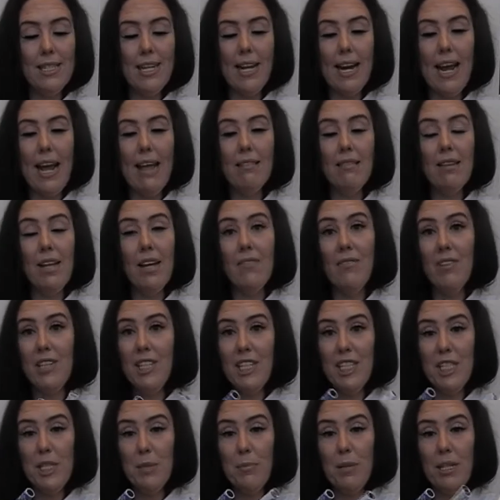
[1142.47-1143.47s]
and I love
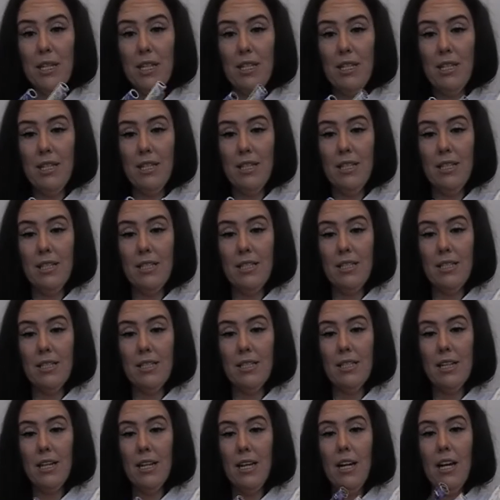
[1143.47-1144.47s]
these pens
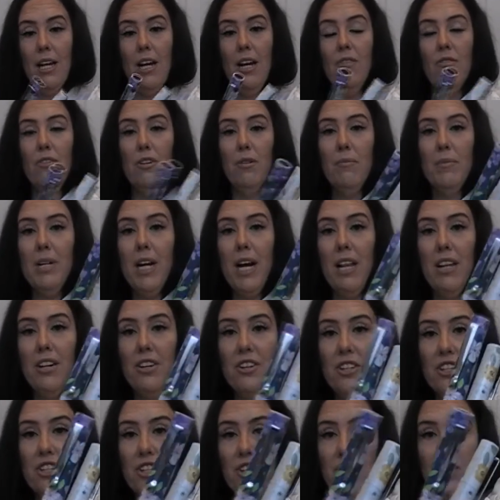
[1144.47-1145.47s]
from Dollar
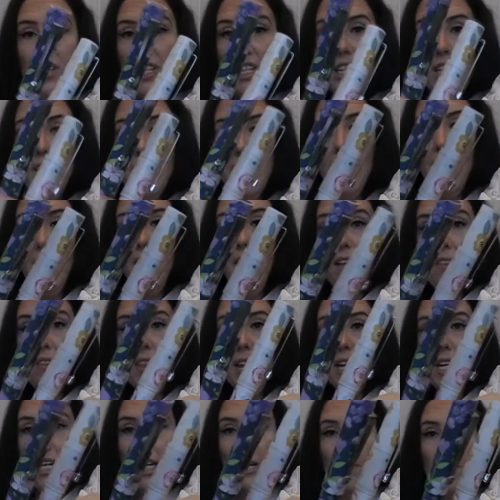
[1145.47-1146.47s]
Tree. They
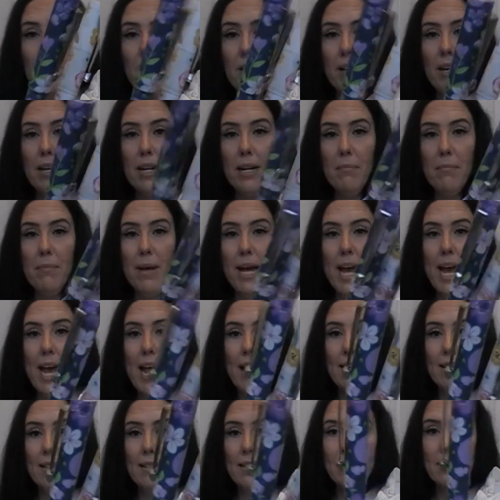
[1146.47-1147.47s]
come in like
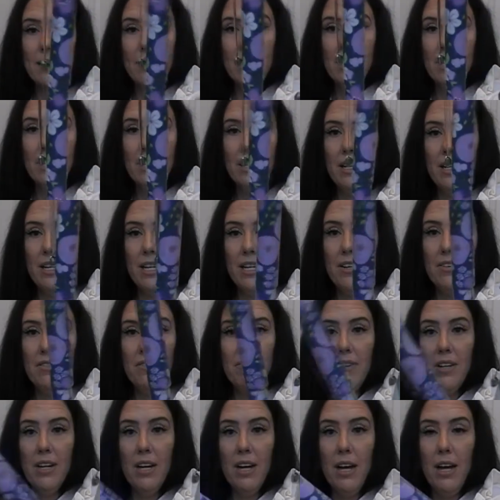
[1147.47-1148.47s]
packs of
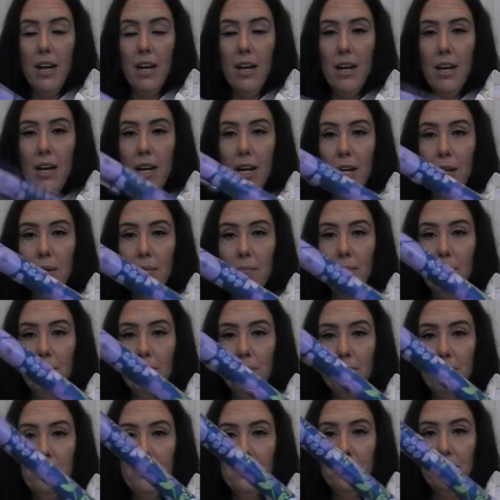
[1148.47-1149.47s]
um,
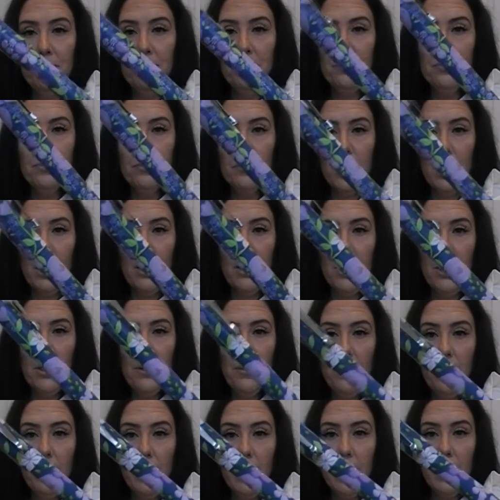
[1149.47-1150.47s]

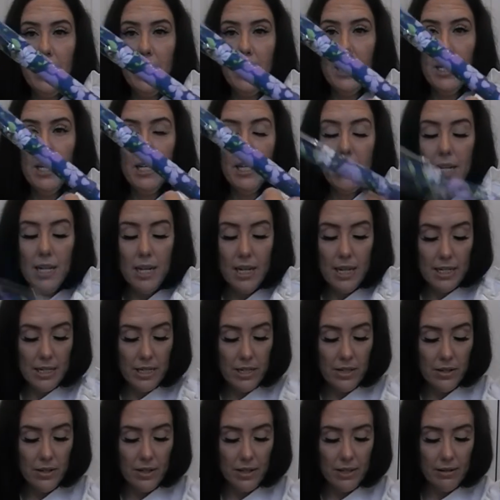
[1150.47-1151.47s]
three
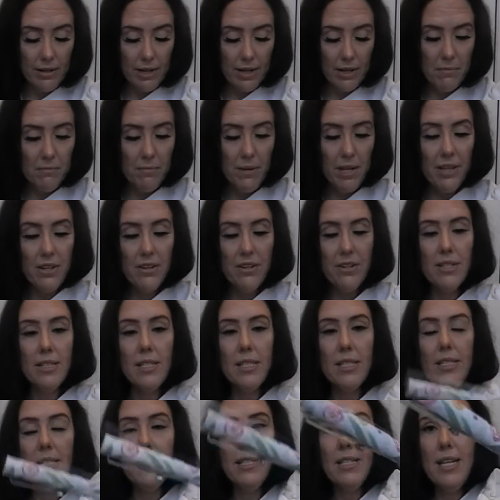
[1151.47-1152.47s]
during like Mother's
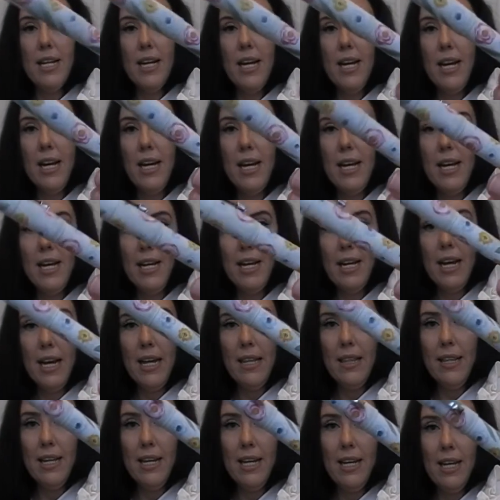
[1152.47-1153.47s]
Day, I
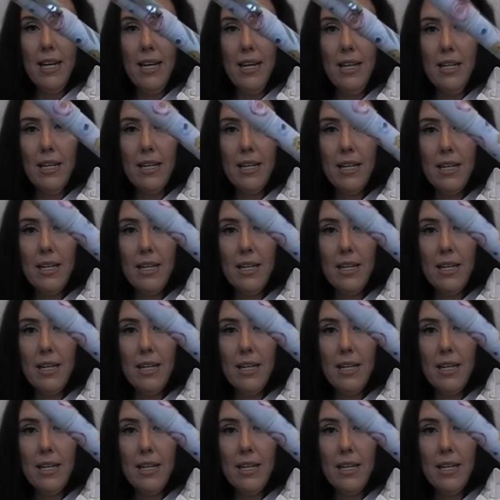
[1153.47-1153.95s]
think.